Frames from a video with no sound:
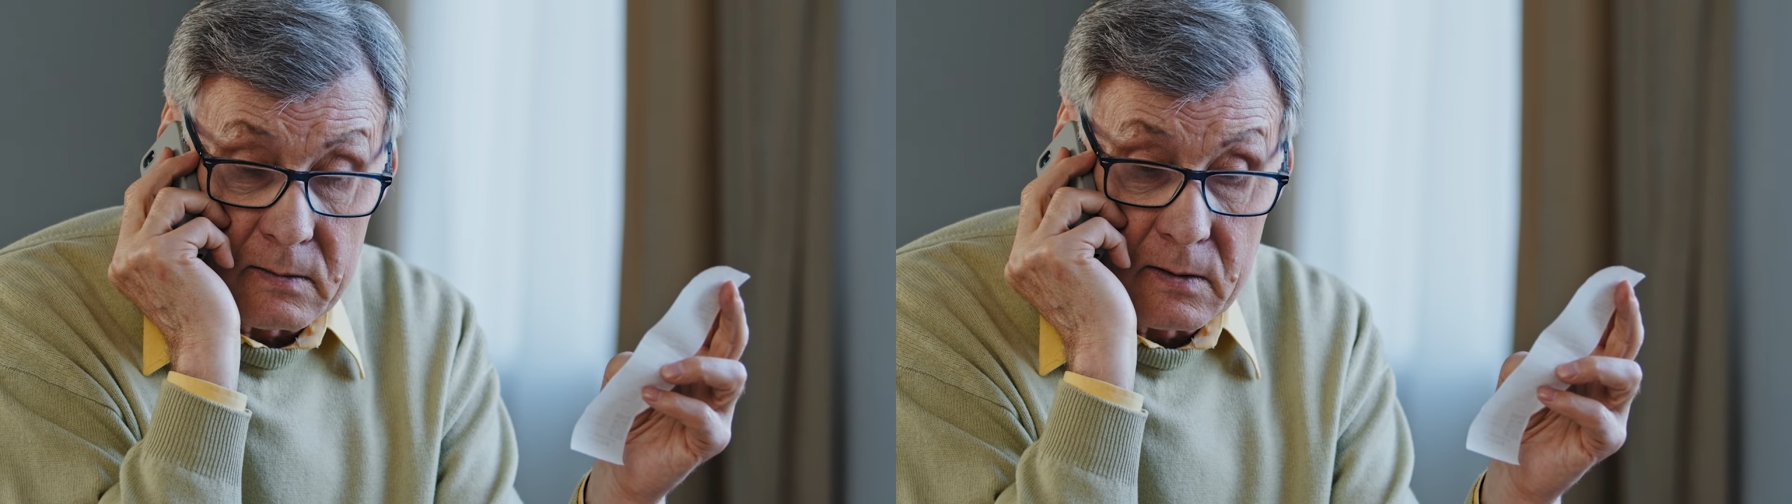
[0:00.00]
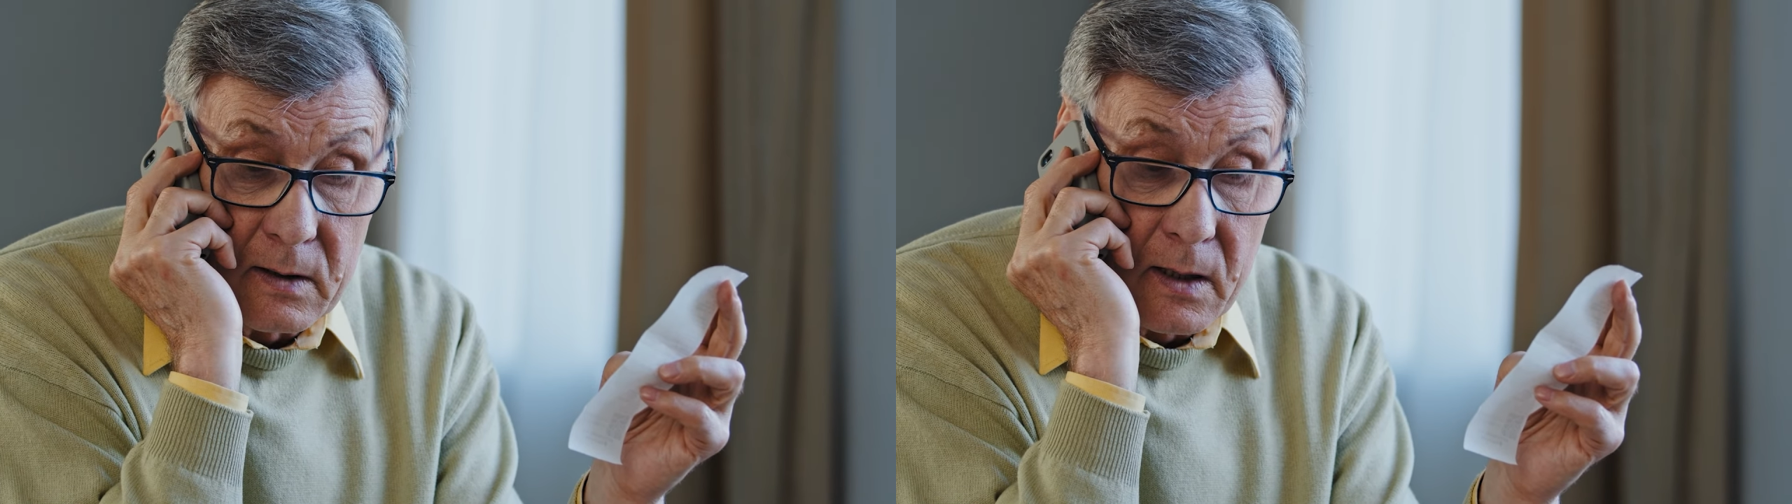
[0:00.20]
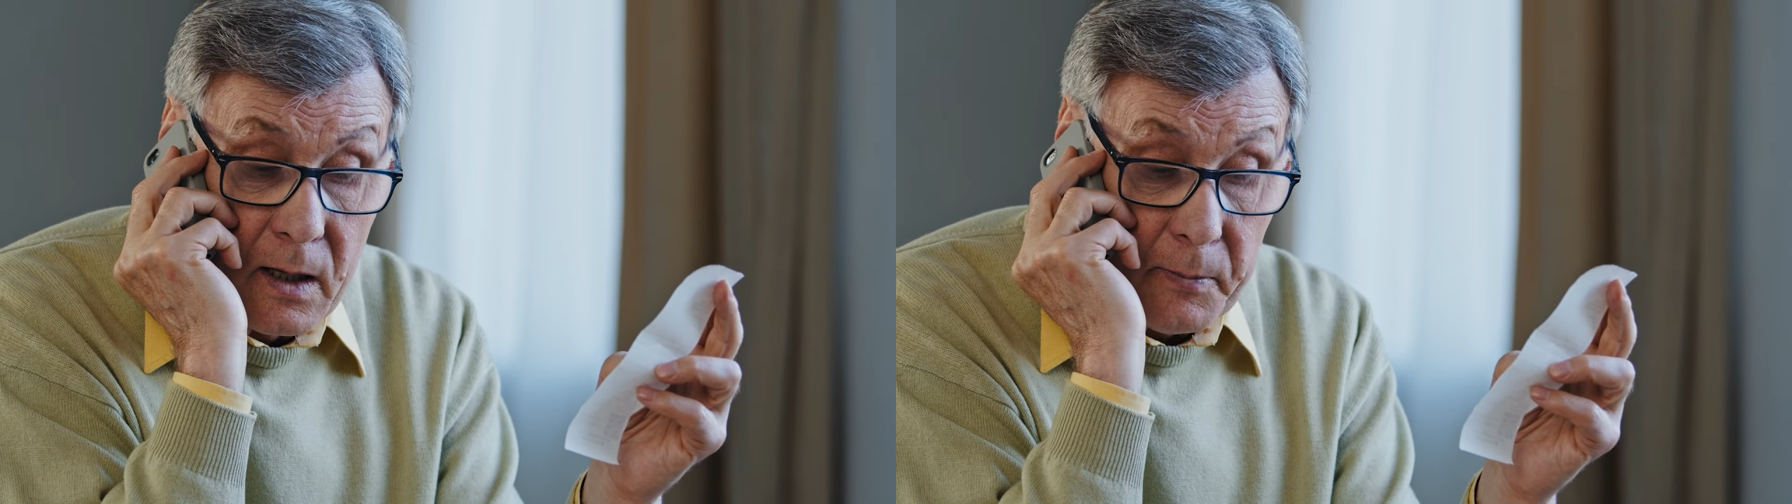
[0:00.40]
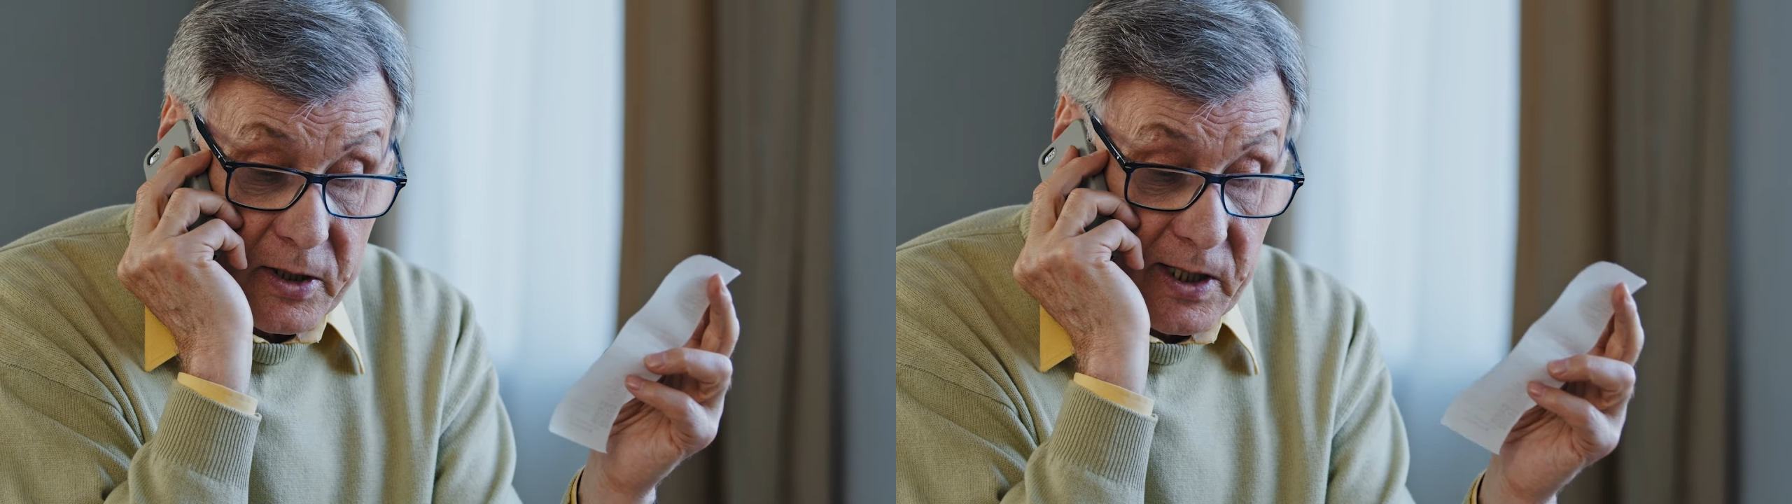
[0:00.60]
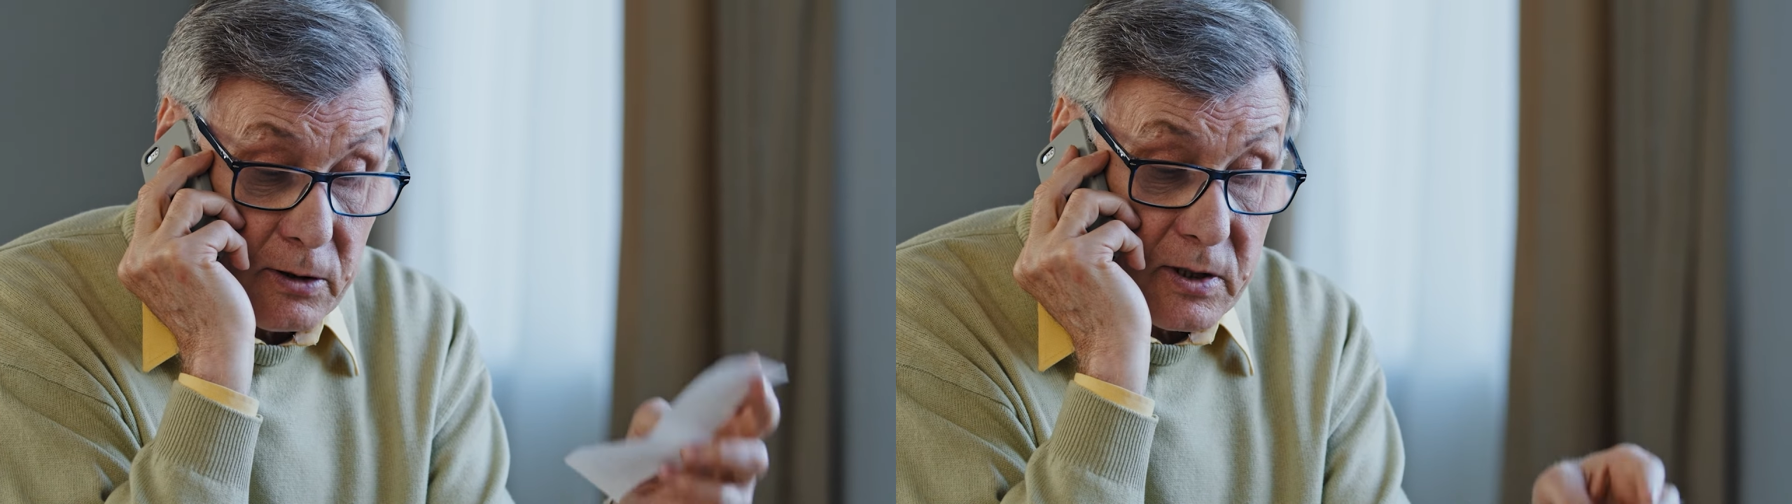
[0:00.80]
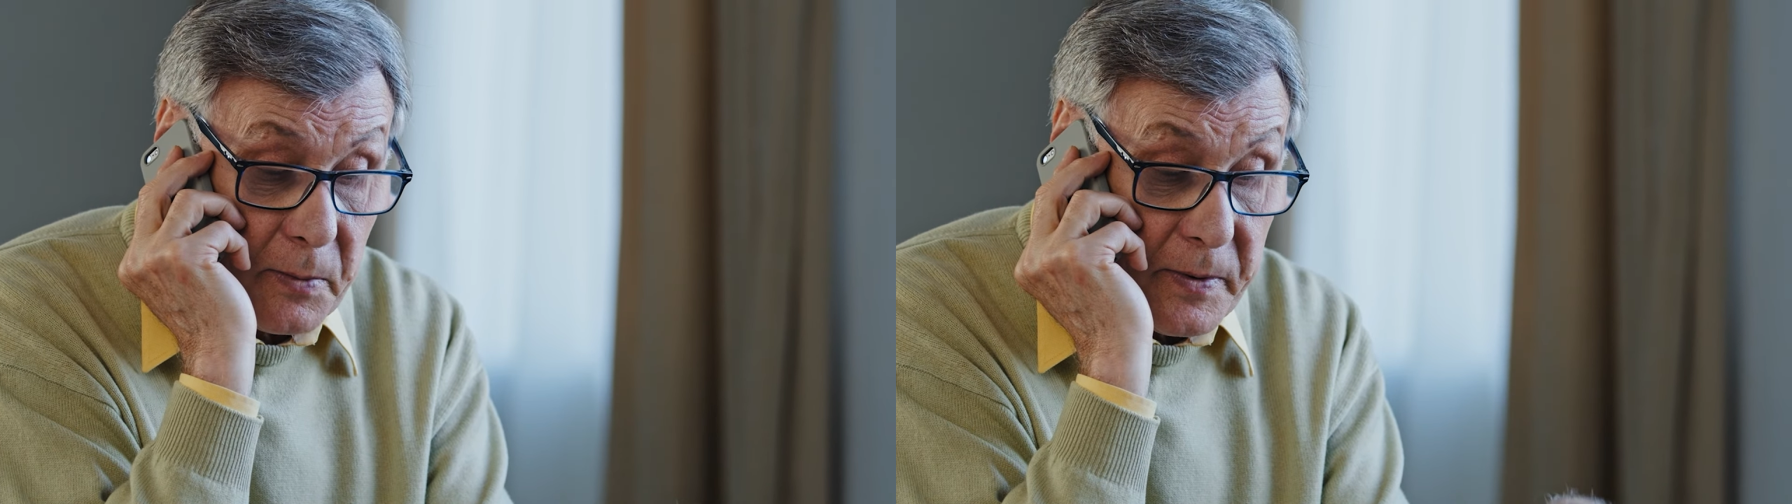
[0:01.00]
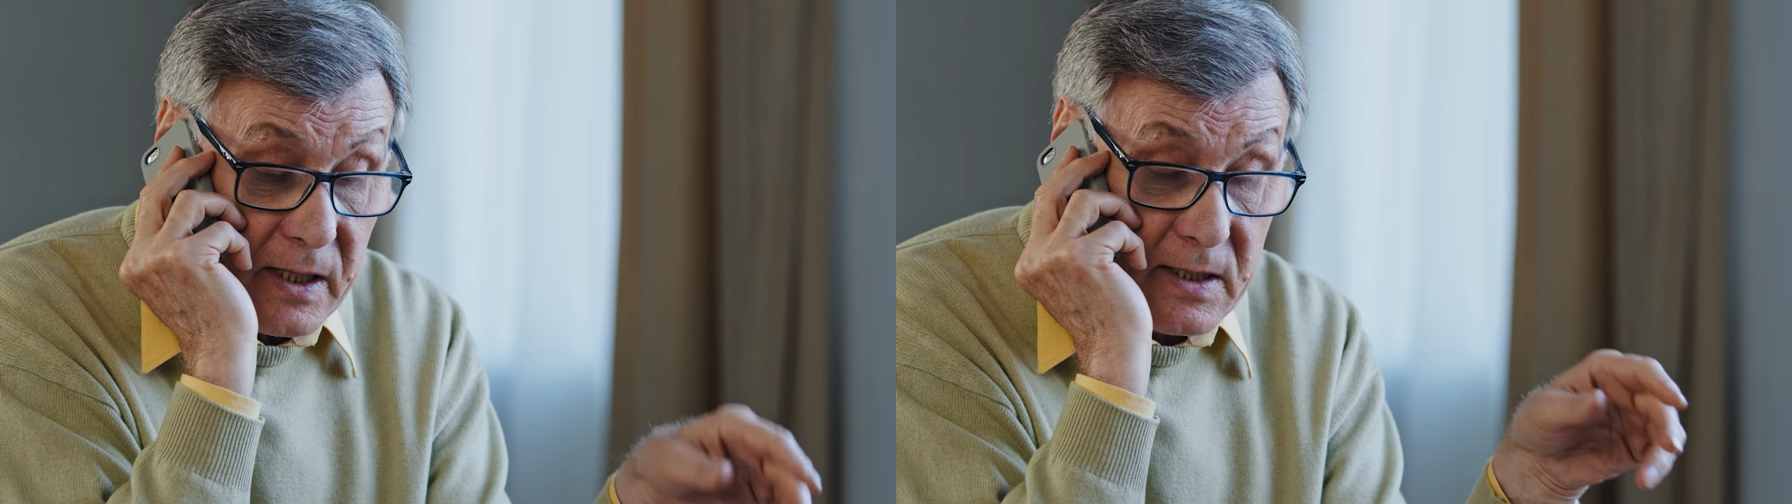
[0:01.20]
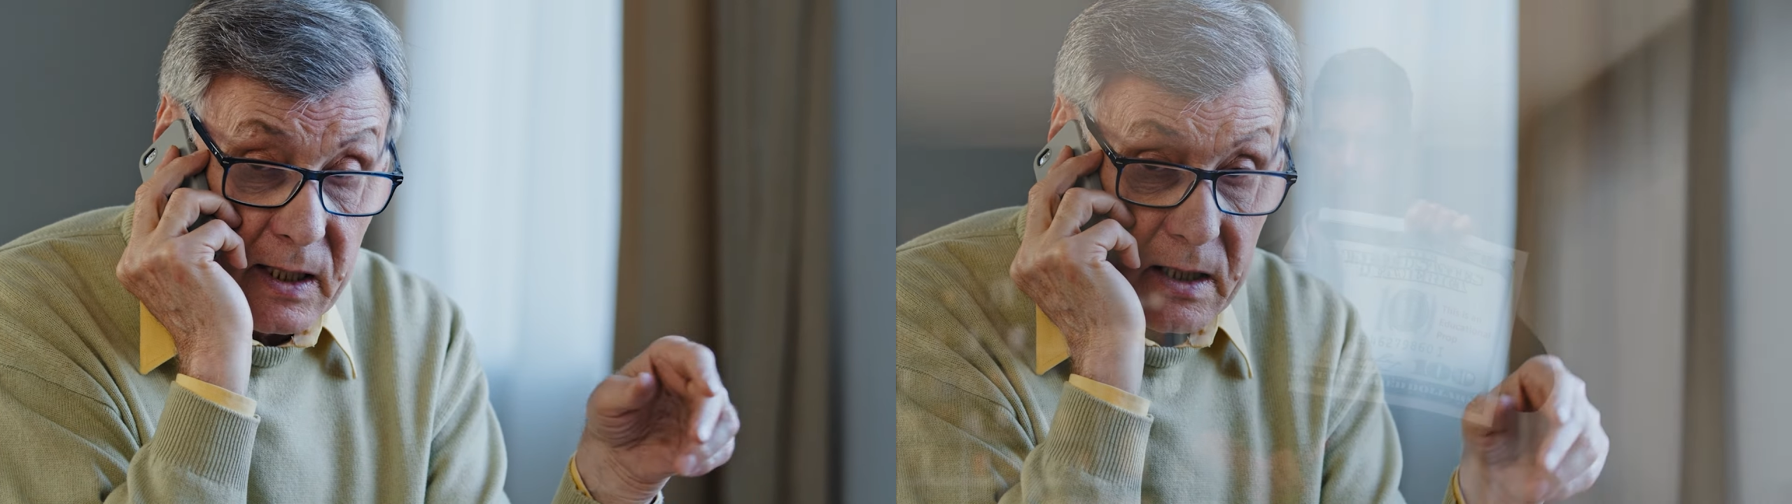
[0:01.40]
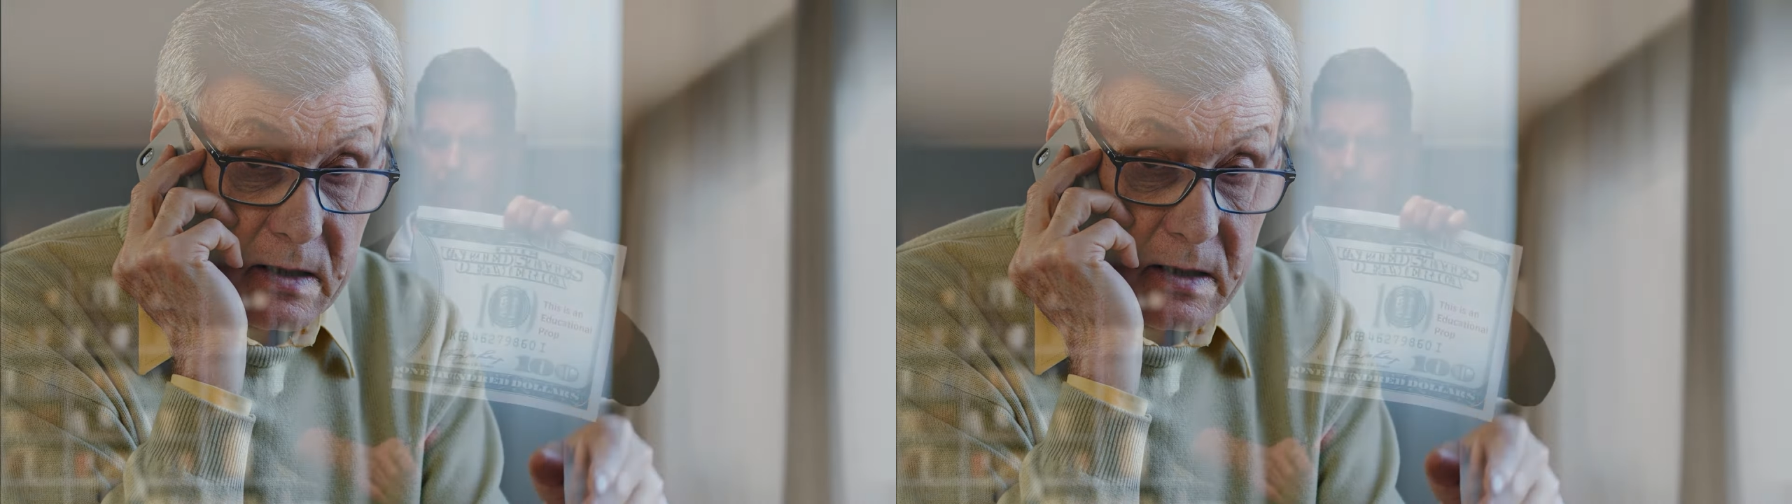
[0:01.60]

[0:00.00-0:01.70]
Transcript: someone who's complaining.